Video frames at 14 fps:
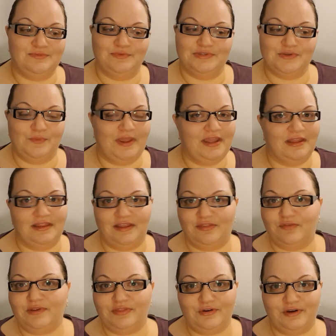was awake at like
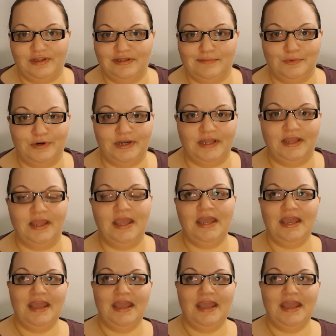3:30 in the morning.